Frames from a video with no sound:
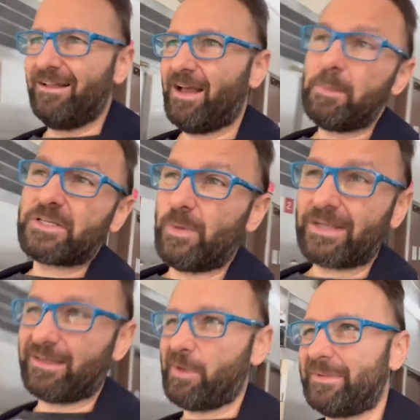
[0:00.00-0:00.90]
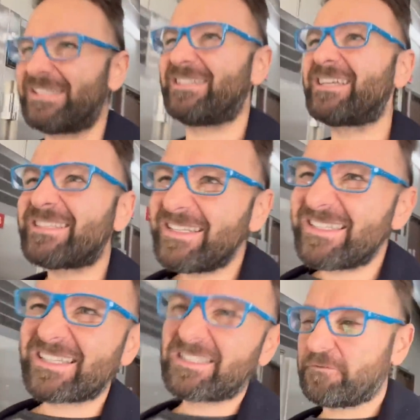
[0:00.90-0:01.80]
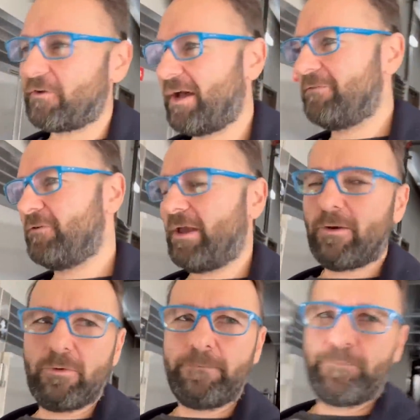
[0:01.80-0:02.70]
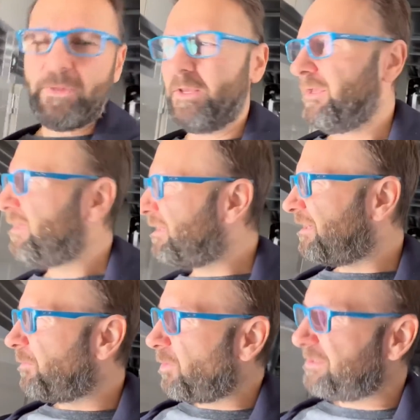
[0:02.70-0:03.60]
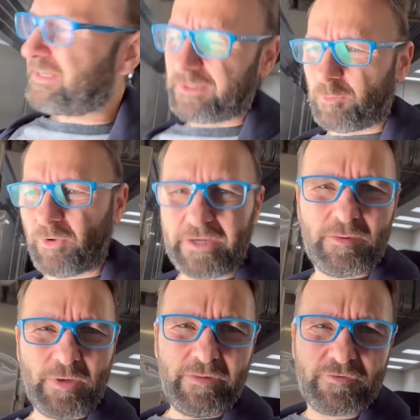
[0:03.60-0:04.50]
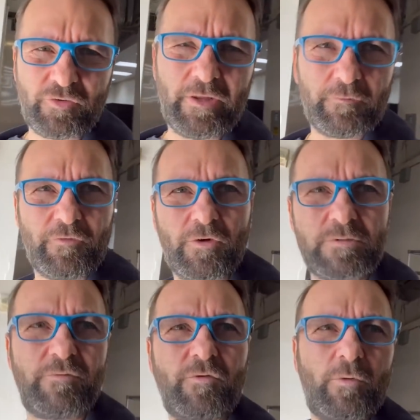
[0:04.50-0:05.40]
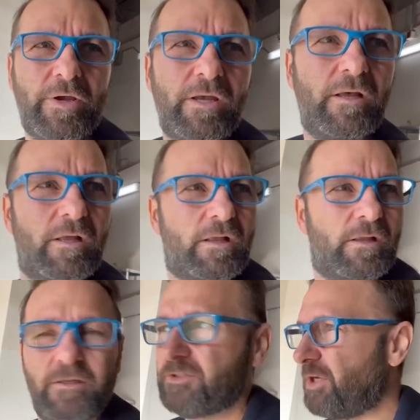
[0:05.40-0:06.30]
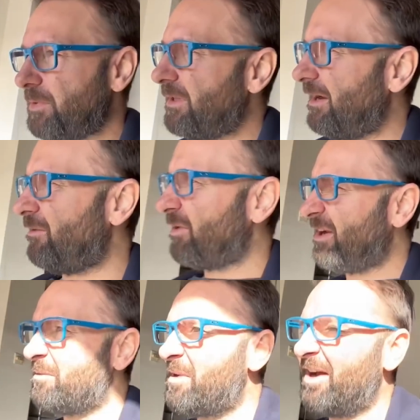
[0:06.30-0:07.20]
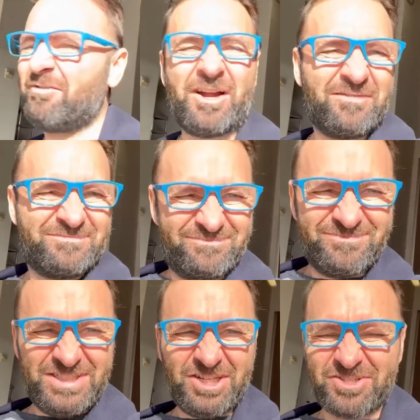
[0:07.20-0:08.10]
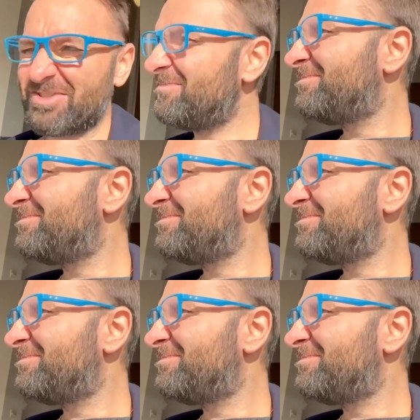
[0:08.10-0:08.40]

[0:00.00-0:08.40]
I'm expecting maybe sixty, sixty-five for that one. Uh, but we're gonna take a little break in the, in the trailer first before we jump in there and we'll get our mind right. Cheers.